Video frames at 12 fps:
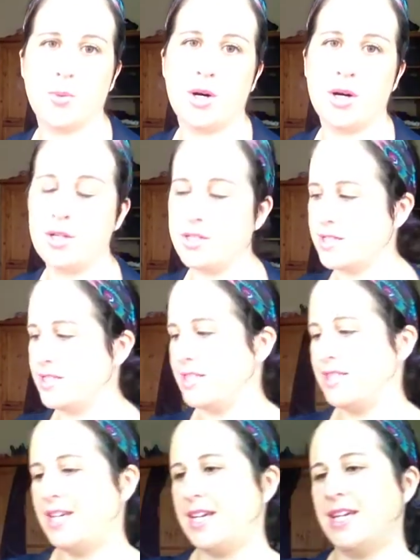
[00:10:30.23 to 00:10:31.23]
was
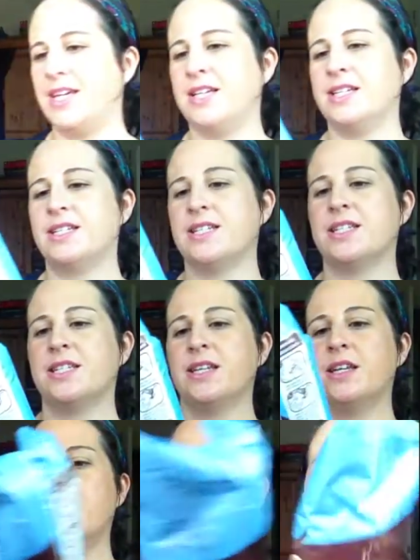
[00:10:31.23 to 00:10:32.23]
these
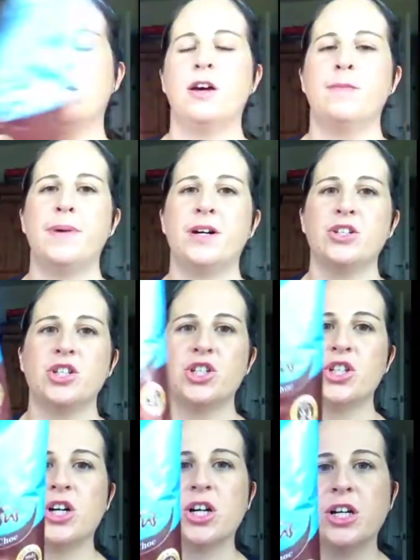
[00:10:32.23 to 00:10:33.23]
Belgian
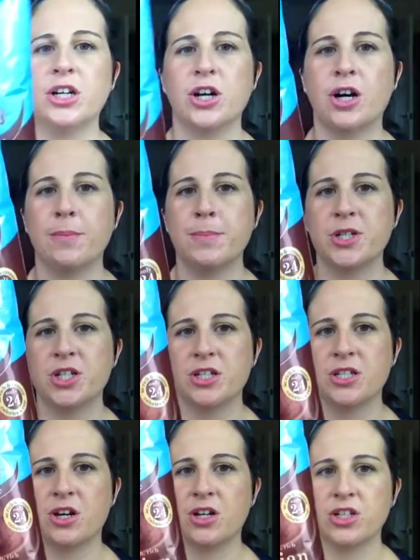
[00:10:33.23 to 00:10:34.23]
chocolate
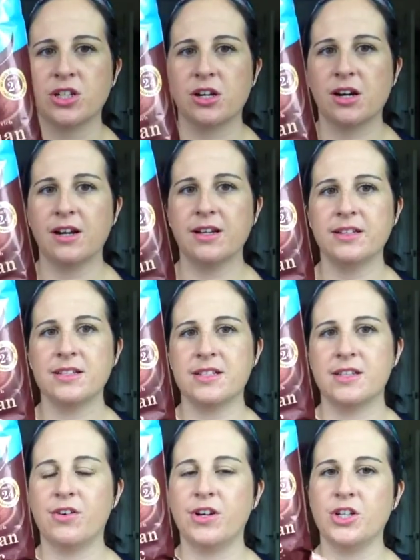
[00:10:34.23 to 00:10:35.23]
options, hot chocolates.
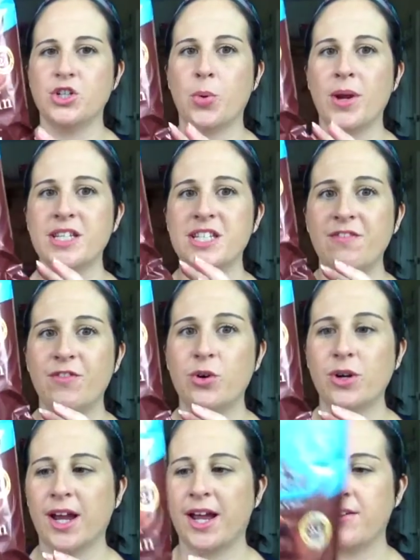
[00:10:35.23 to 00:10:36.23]
They're only
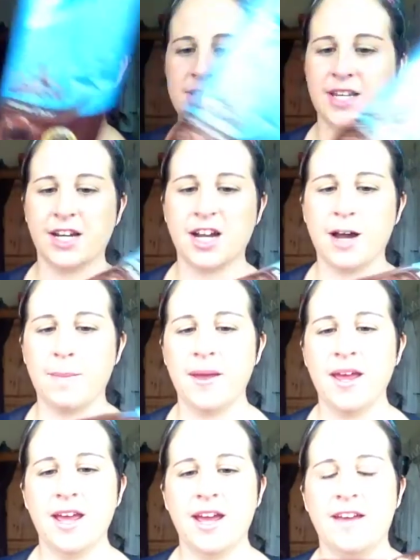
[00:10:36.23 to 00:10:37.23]
24 calories in a cup.
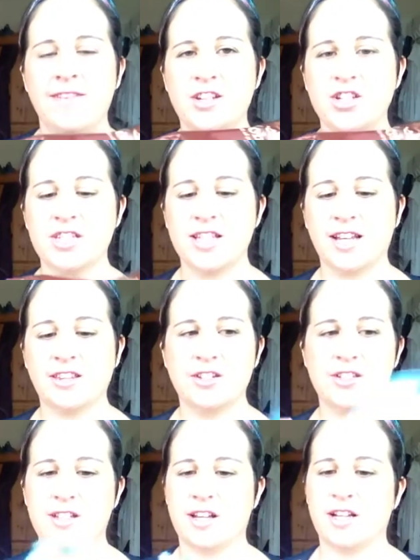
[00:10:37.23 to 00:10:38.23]
And they're just like
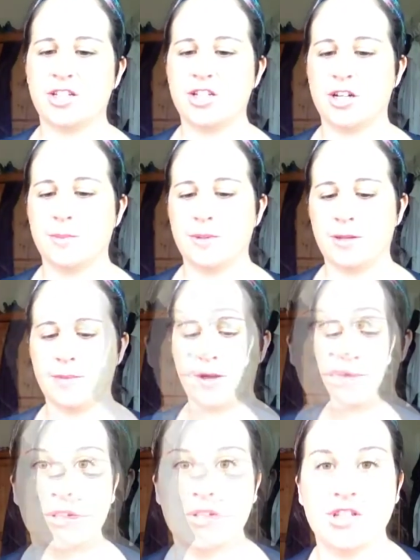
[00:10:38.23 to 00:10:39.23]
those... I'll actually open them
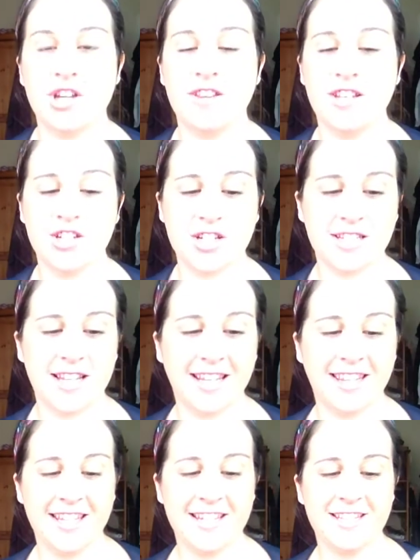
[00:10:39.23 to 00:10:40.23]
up. So they're just
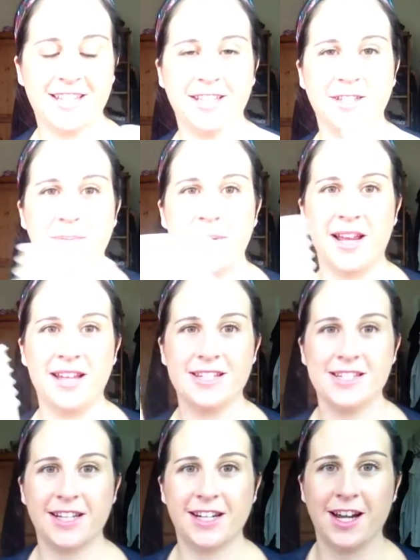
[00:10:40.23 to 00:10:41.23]
like these little
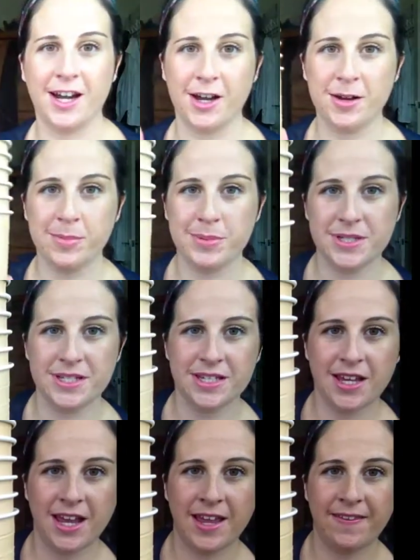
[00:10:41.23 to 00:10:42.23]
plastic cups.
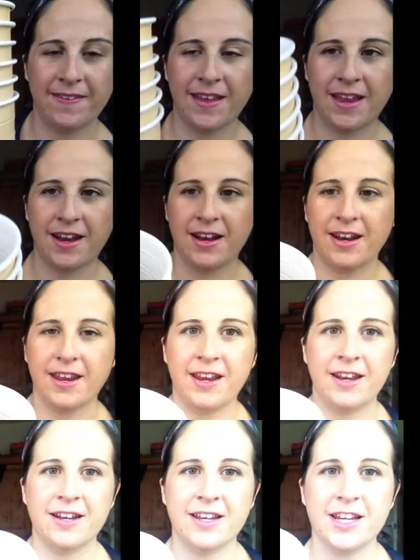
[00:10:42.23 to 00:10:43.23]
And then
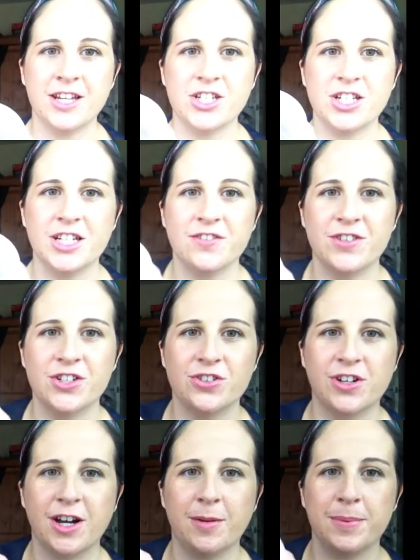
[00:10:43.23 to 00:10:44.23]
in each individual
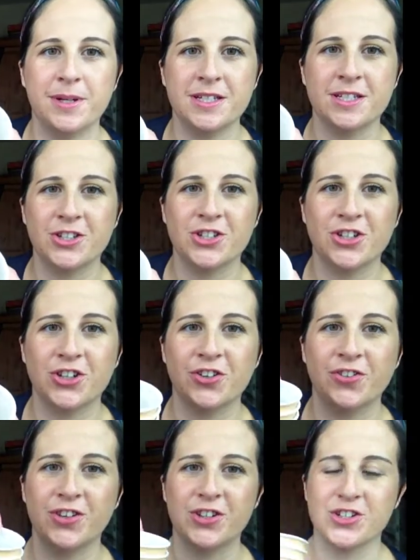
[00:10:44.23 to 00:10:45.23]
cup is a shot
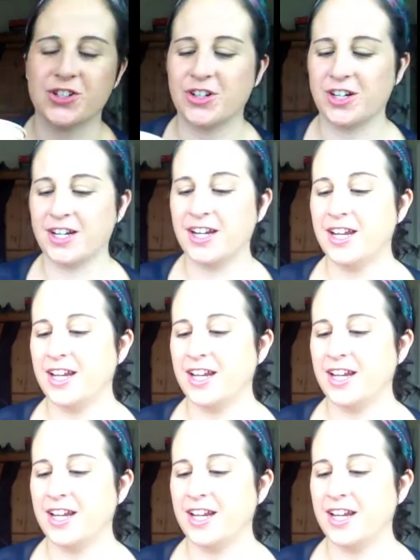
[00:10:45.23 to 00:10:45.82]
of hot chocolate.